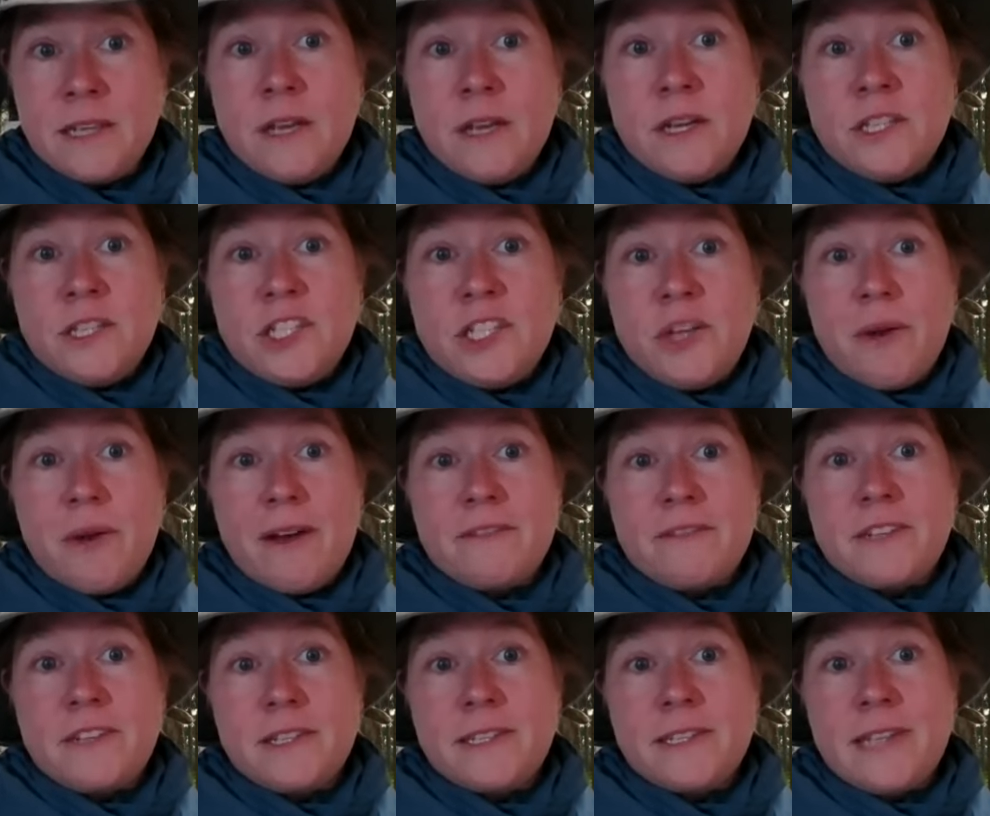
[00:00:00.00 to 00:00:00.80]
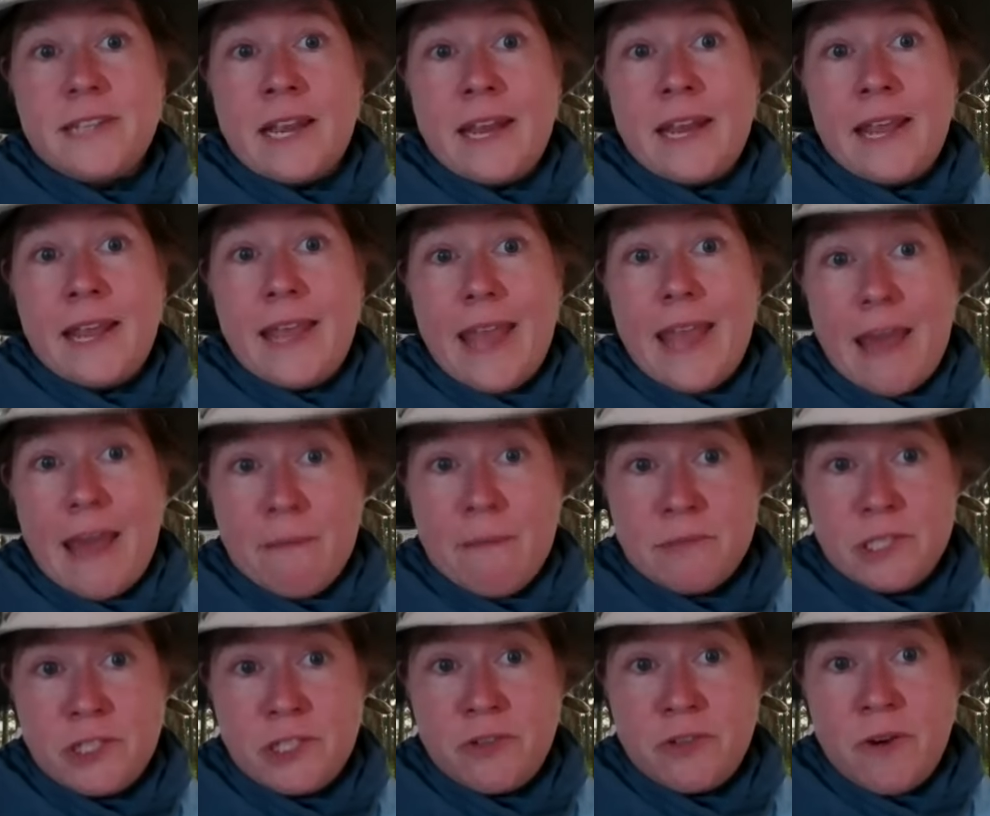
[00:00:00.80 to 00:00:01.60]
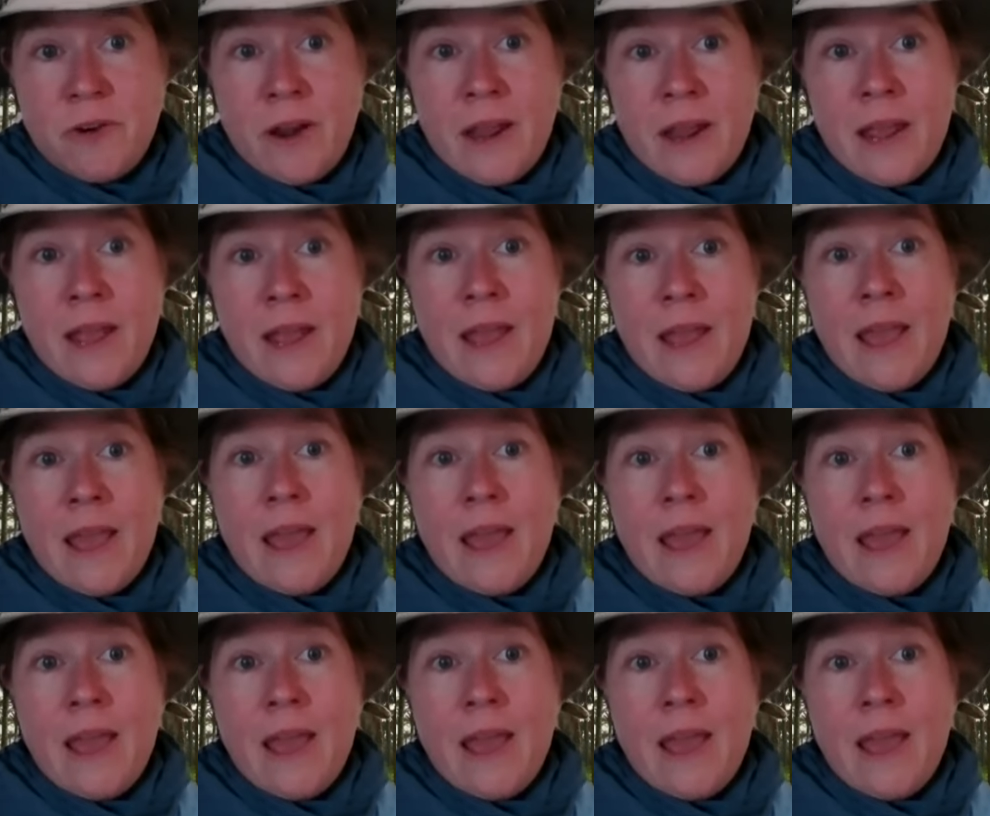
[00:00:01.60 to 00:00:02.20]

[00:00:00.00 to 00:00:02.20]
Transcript: So you have to study chemistry